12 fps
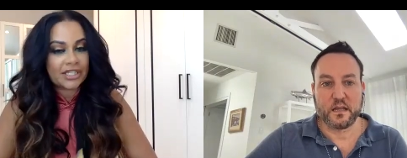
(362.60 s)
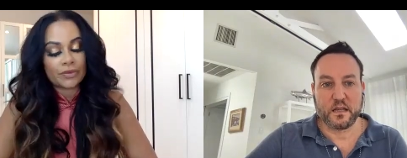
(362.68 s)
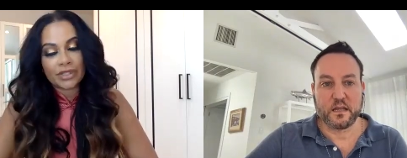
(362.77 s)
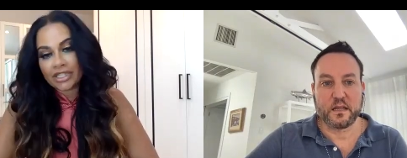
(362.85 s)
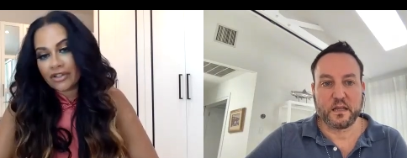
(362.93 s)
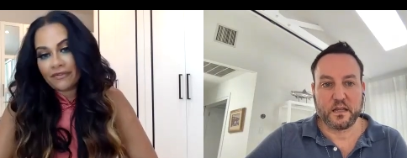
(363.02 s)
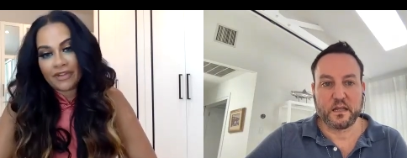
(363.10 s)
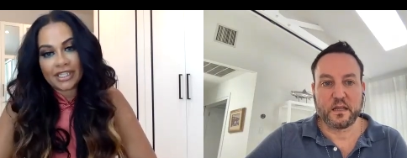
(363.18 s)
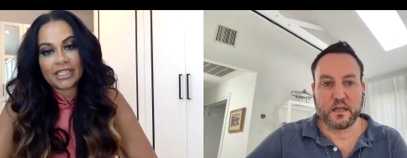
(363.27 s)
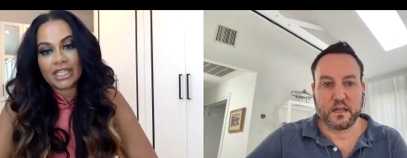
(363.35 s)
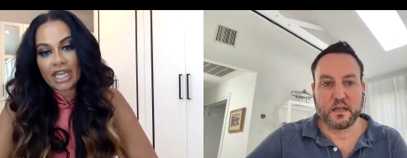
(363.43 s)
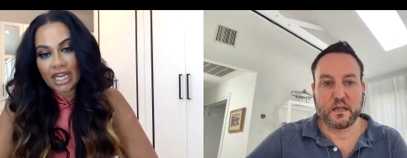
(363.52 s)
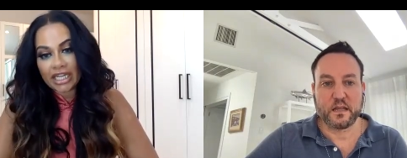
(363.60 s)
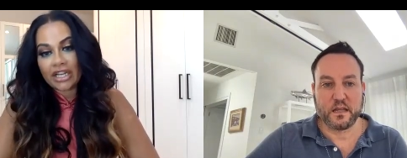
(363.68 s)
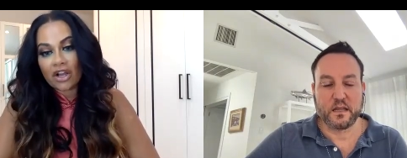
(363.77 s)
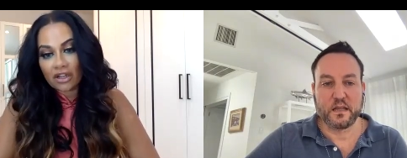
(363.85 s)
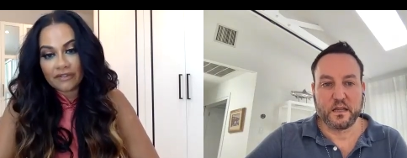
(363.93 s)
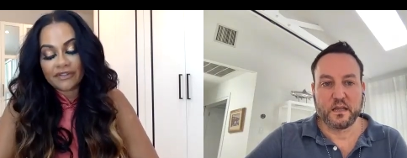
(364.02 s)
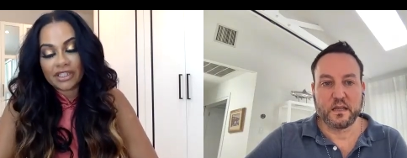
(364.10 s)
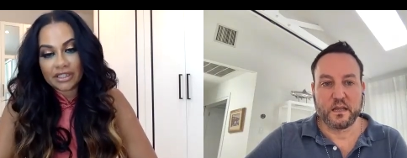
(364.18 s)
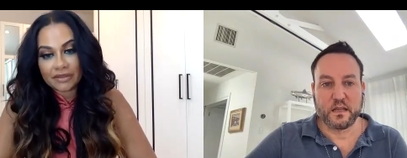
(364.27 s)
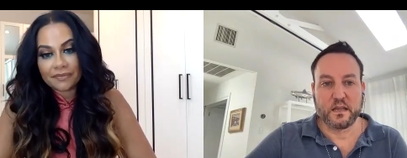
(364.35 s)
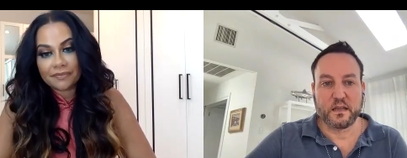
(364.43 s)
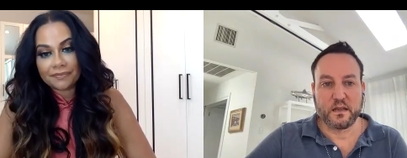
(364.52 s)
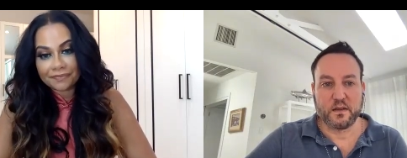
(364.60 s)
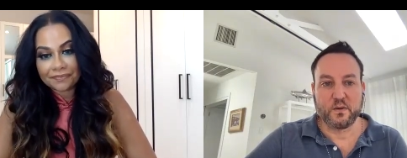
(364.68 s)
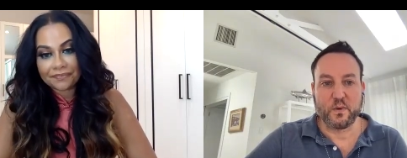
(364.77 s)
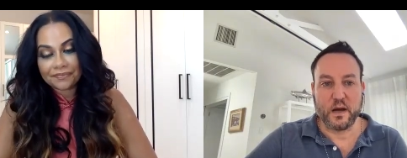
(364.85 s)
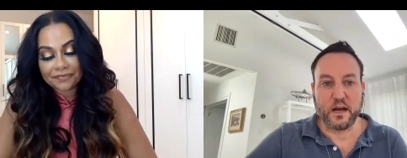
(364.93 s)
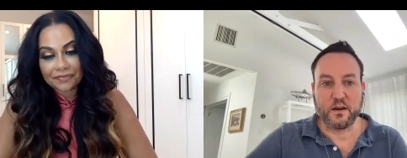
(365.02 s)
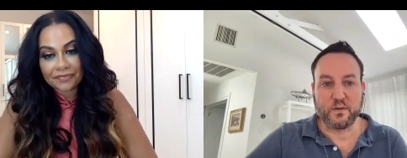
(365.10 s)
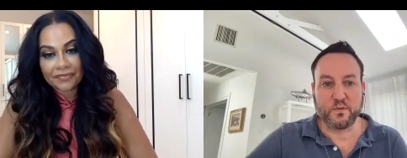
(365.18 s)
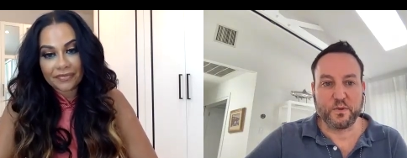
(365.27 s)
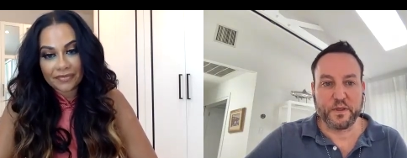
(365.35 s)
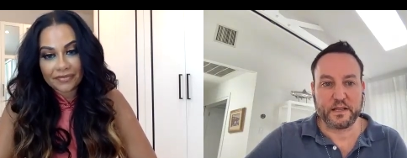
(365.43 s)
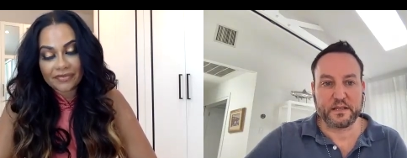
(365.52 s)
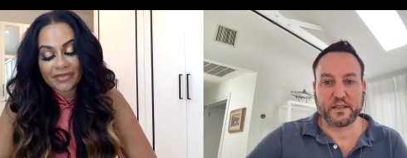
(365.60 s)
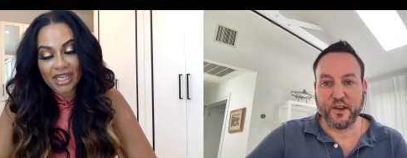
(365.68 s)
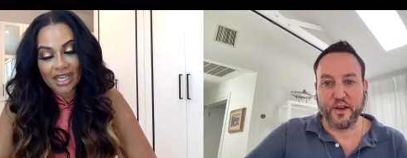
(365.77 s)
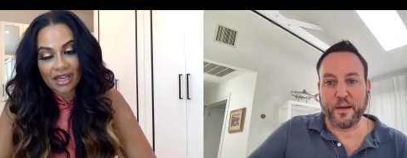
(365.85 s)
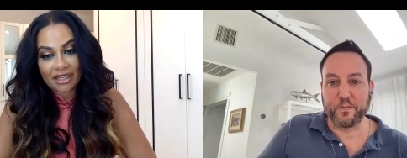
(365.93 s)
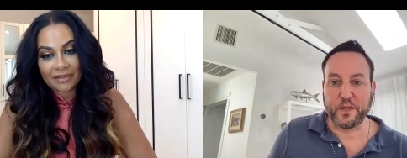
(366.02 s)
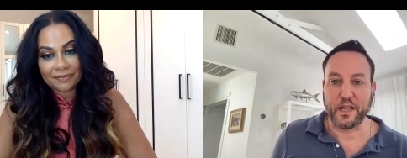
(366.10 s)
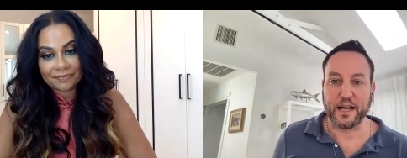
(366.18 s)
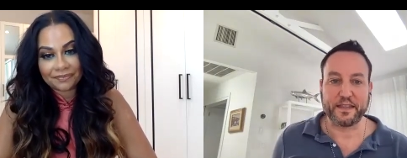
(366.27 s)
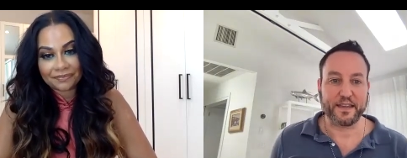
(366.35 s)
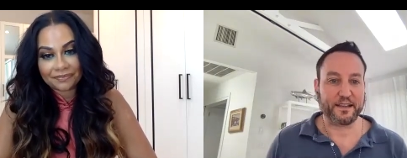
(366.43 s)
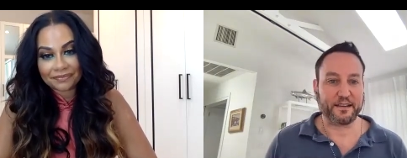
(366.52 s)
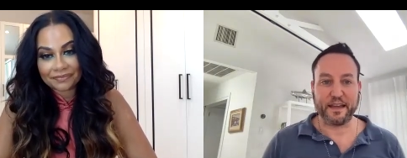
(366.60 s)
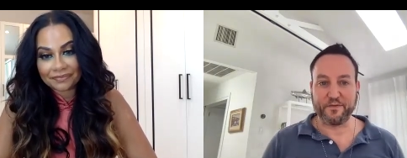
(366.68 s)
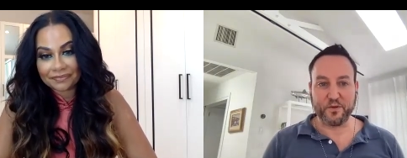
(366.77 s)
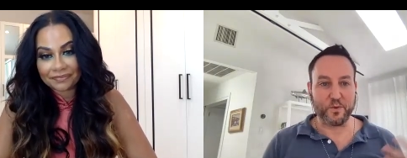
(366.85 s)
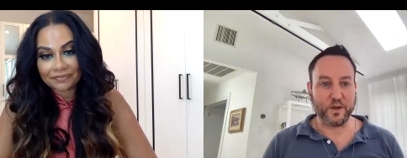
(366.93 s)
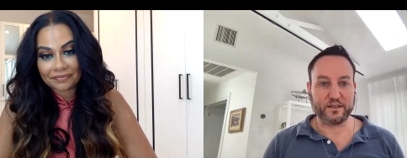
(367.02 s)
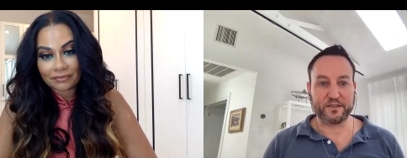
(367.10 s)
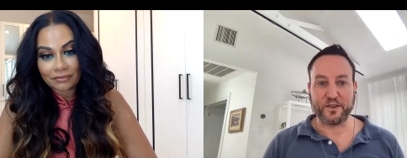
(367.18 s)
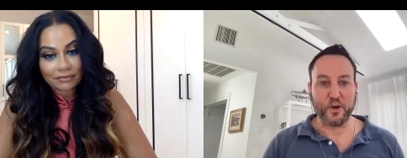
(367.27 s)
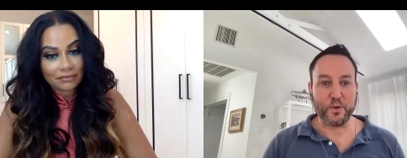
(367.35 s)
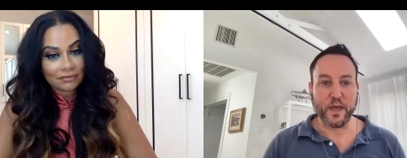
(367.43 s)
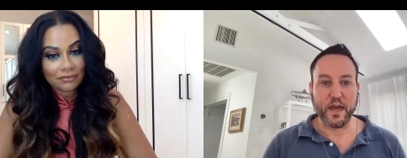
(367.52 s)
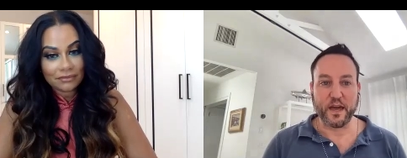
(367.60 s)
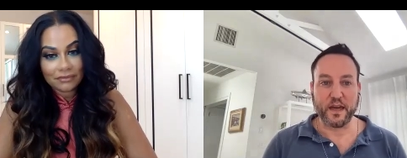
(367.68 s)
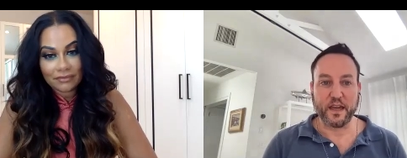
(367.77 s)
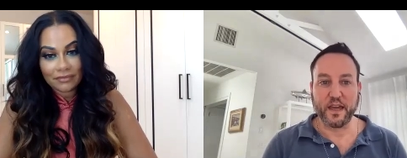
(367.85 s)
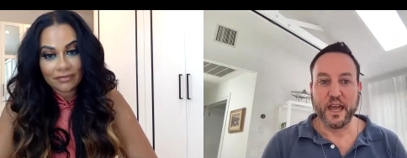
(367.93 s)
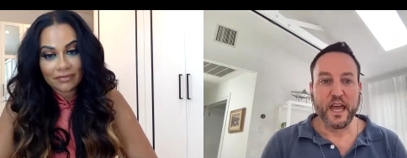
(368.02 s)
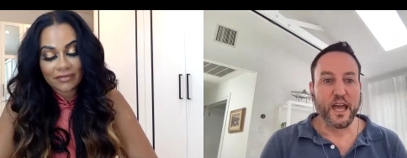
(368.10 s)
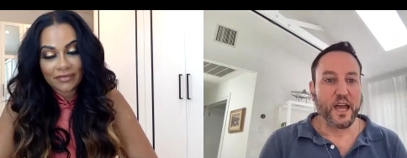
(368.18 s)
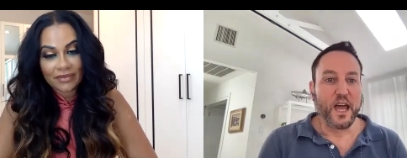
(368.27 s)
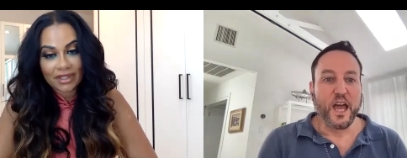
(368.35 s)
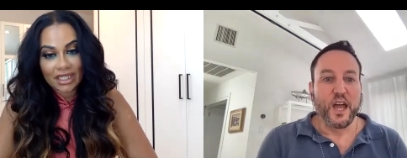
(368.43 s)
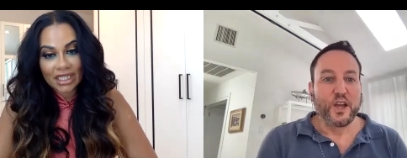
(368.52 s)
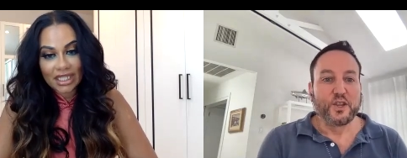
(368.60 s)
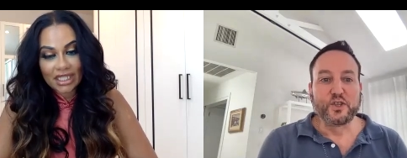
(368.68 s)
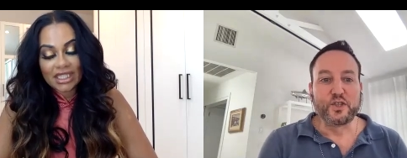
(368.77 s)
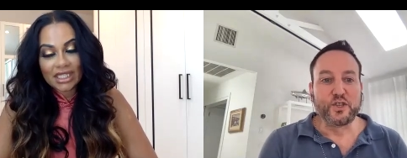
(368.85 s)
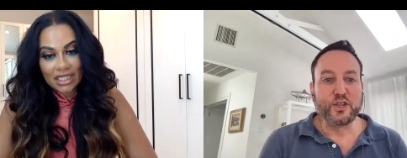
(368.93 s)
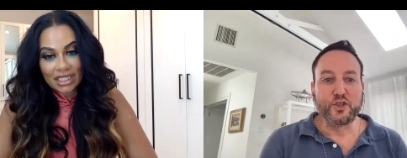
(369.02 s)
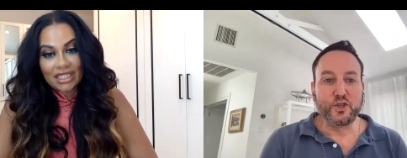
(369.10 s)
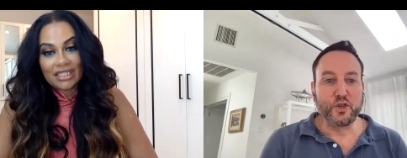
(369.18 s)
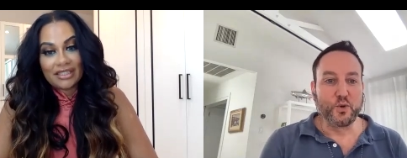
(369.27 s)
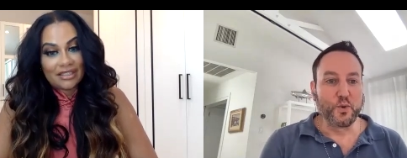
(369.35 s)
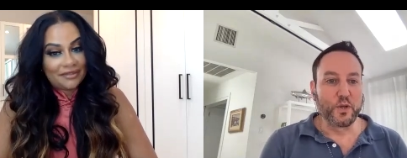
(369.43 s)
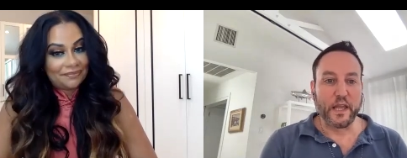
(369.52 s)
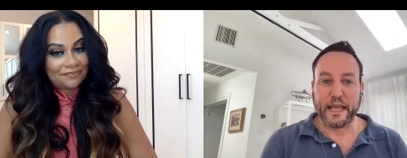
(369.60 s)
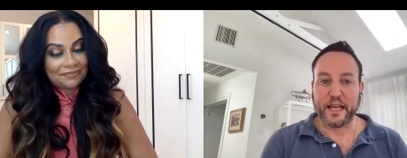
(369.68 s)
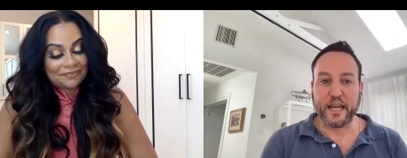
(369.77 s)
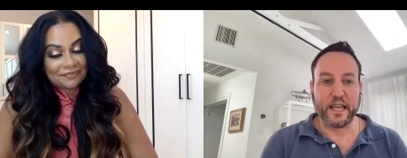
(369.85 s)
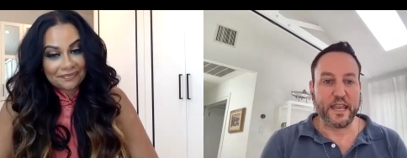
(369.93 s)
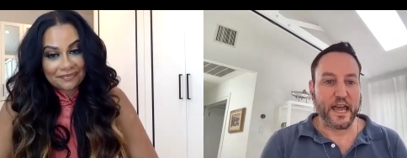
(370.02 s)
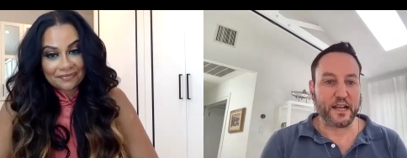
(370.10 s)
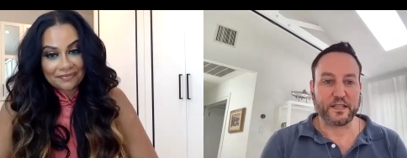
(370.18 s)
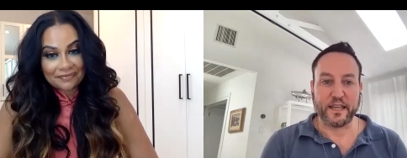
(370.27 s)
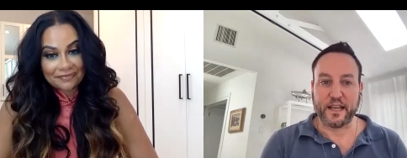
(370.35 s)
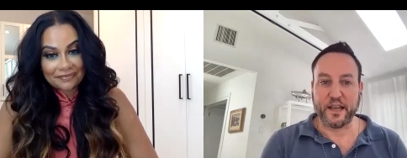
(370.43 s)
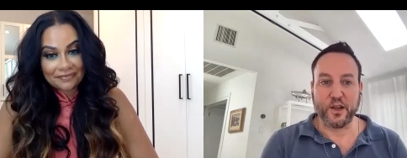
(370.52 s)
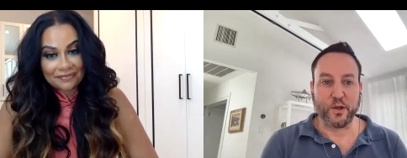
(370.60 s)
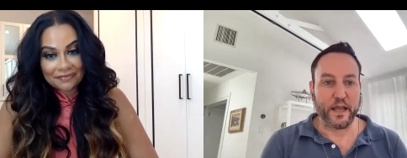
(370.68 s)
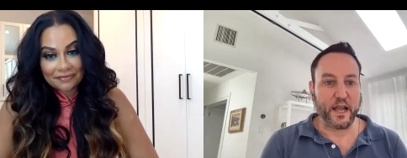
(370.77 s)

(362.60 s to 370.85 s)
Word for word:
Speaker 1: So we're still investigating all of it.
Speaker 2: Wow. Well, that's scary. I'm glad that everyone is okay did you like connect like i know